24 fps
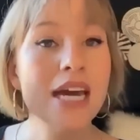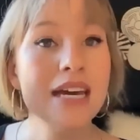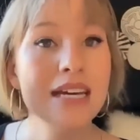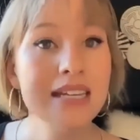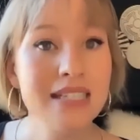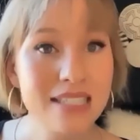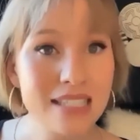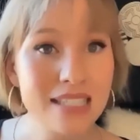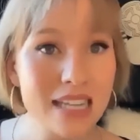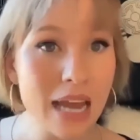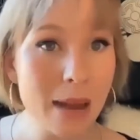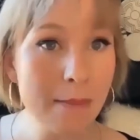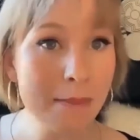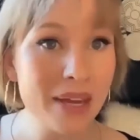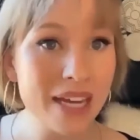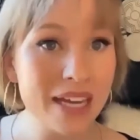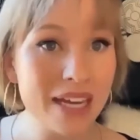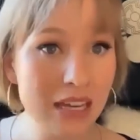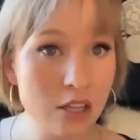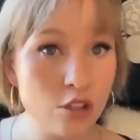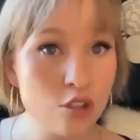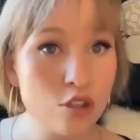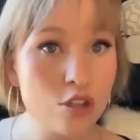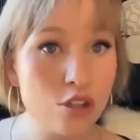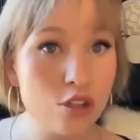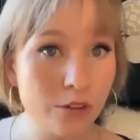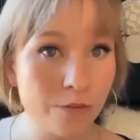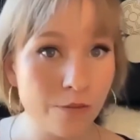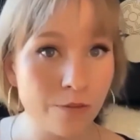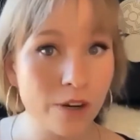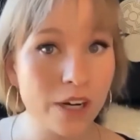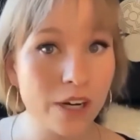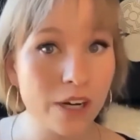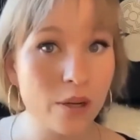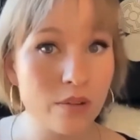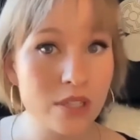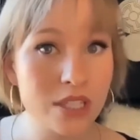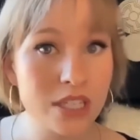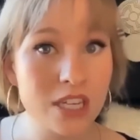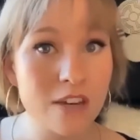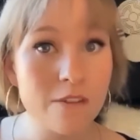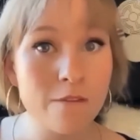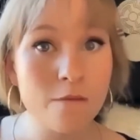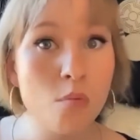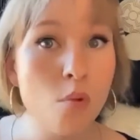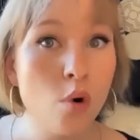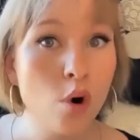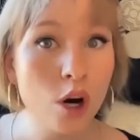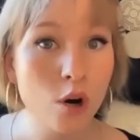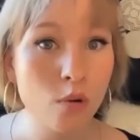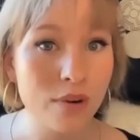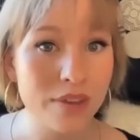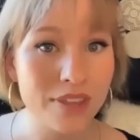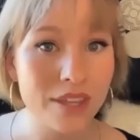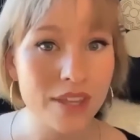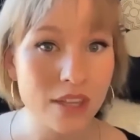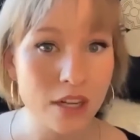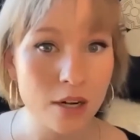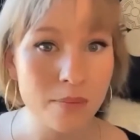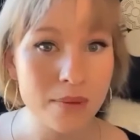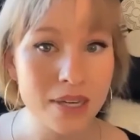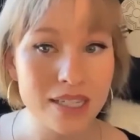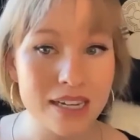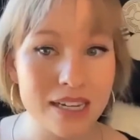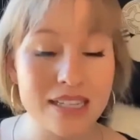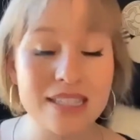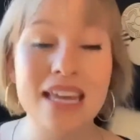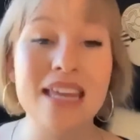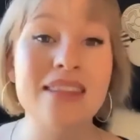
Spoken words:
stepping into the frequency of more within their business.